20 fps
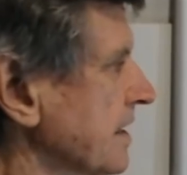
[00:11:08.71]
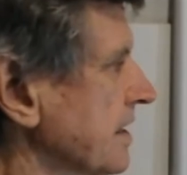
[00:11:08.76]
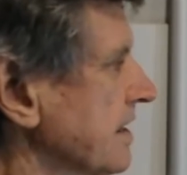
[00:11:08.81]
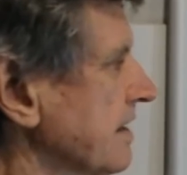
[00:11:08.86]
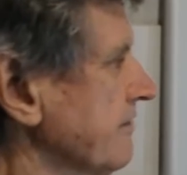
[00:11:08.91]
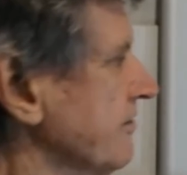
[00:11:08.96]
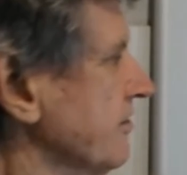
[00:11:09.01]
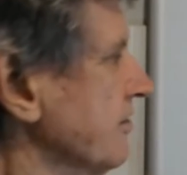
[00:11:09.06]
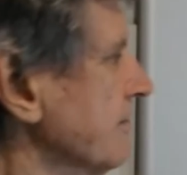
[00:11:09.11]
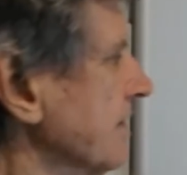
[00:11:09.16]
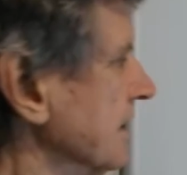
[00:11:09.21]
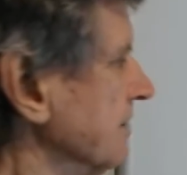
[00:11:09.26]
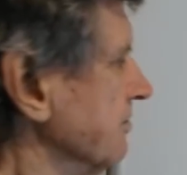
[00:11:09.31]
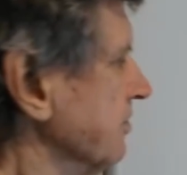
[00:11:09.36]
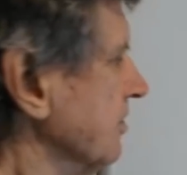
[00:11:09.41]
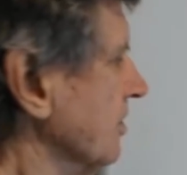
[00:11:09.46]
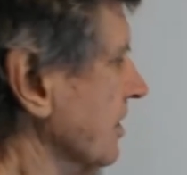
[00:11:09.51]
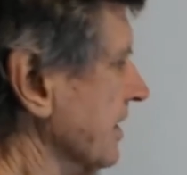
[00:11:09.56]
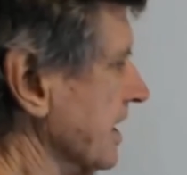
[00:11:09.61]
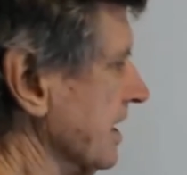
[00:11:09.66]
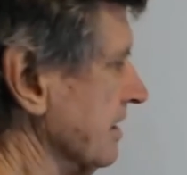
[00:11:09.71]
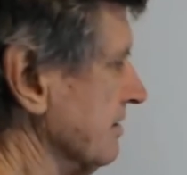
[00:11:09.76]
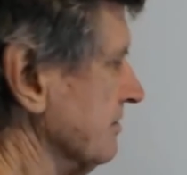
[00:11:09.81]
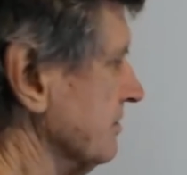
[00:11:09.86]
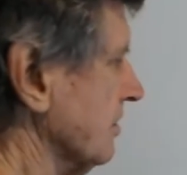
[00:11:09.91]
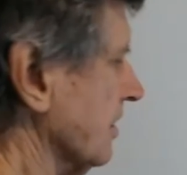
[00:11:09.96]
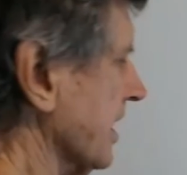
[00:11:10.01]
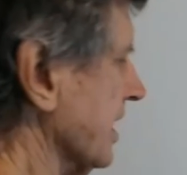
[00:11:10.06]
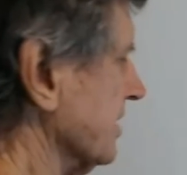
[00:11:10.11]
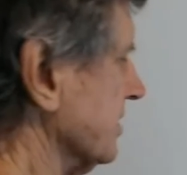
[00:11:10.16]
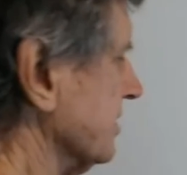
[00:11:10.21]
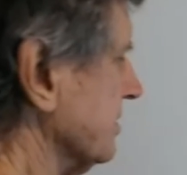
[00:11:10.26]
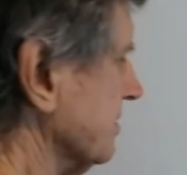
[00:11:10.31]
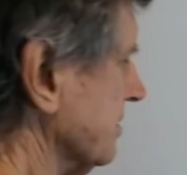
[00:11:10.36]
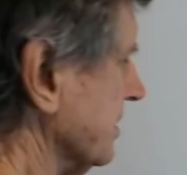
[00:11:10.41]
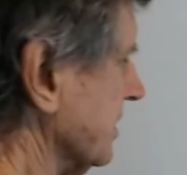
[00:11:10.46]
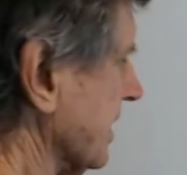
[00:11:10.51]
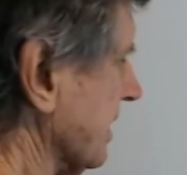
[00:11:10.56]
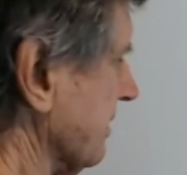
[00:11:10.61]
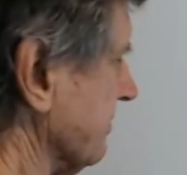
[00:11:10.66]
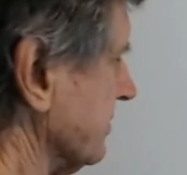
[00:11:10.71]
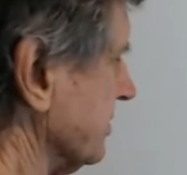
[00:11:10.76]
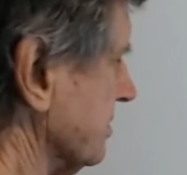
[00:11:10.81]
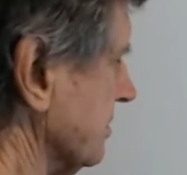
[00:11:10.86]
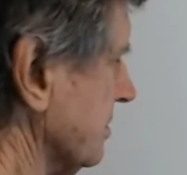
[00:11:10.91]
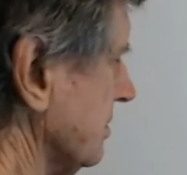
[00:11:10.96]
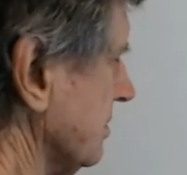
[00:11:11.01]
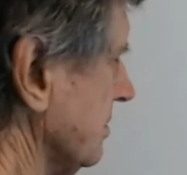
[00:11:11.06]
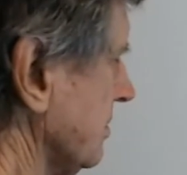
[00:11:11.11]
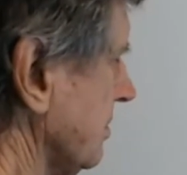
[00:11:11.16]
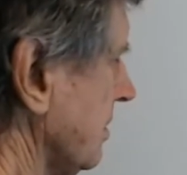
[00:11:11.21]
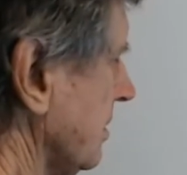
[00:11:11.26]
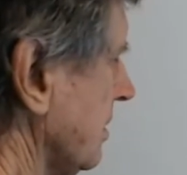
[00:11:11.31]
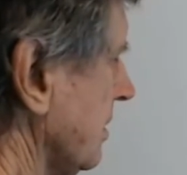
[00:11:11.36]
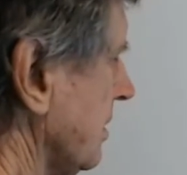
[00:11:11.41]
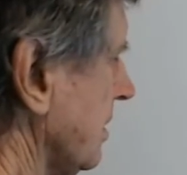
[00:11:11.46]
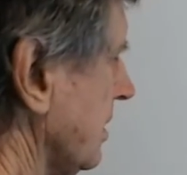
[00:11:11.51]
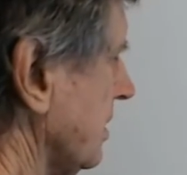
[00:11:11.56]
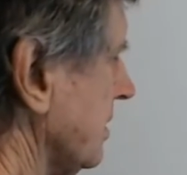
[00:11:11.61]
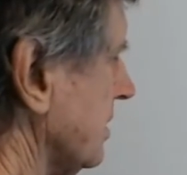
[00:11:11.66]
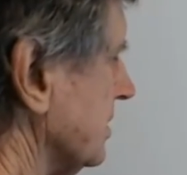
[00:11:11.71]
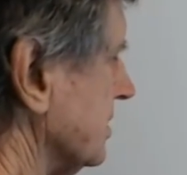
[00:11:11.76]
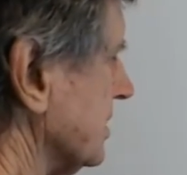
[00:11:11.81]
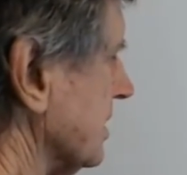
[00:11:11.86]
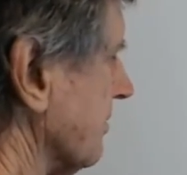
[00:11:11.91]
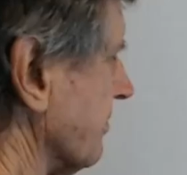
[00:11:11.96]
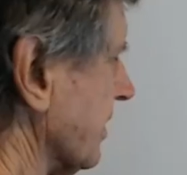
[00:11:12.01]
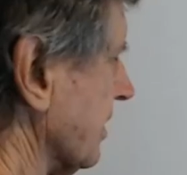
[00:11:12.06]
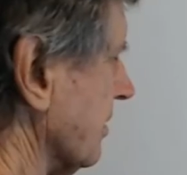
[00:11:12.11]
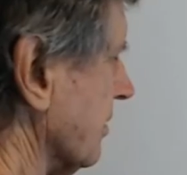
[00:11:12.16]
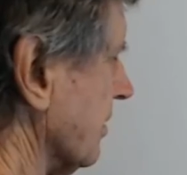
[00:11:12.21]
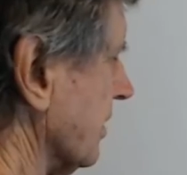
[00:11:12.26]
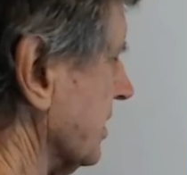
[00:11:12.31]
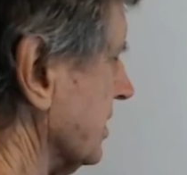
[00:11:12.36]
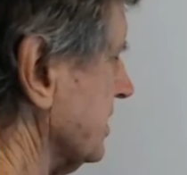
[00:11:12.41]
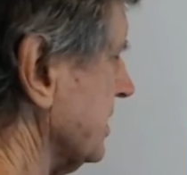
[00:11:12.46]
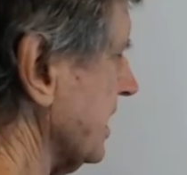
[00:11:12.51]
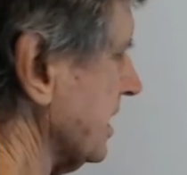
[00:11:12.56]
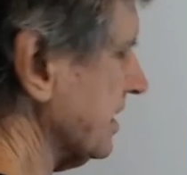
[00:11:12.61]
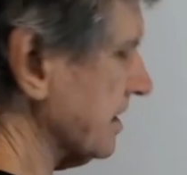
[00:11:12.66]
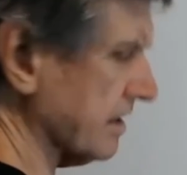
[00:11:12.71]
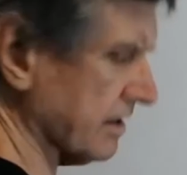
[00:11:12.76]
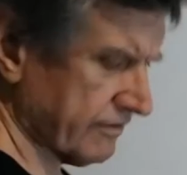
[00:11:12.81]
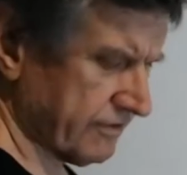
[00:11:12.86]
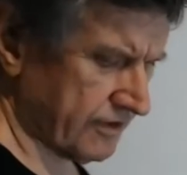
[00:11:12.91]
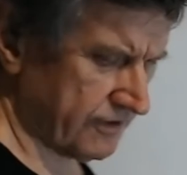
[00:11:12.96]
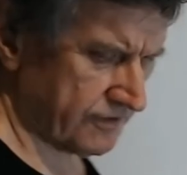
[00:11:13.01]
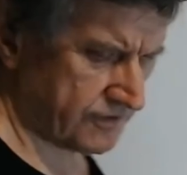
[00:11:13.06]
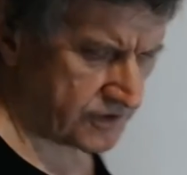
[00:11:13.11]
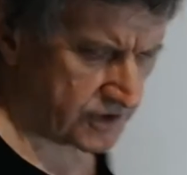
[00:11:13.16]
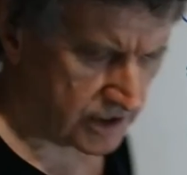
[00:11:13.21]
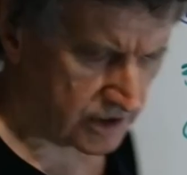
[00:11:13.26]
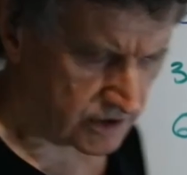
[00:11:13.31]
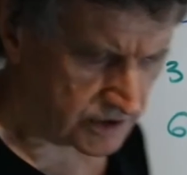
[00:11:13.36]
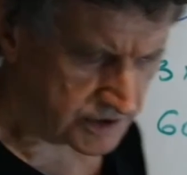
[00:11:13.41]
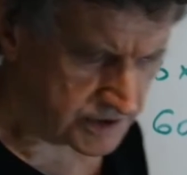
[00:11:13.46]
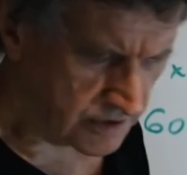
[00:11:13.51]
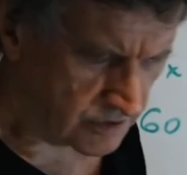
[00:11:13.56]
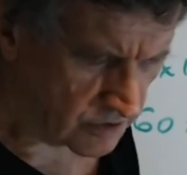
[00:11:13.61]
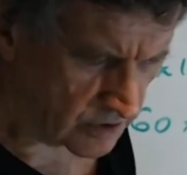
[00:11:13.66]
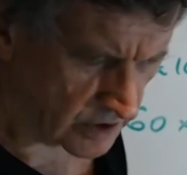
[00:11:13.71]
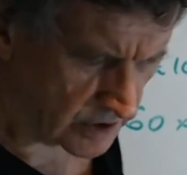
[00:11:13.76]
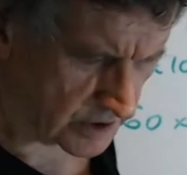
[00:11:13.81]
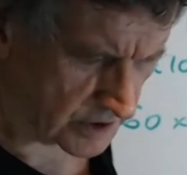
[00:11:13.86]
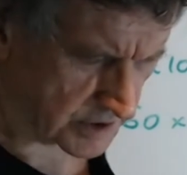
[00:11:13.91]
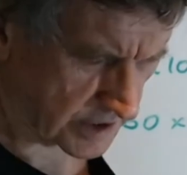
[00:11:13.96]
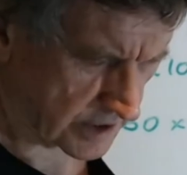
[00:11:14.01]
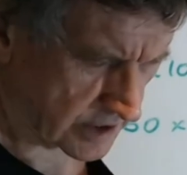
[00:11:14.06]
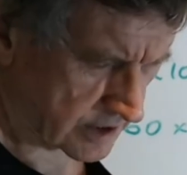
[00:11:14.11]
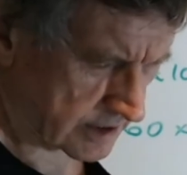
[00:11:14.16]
If you multiply that all out, it comes to something like 10 to the 15. I did write it down,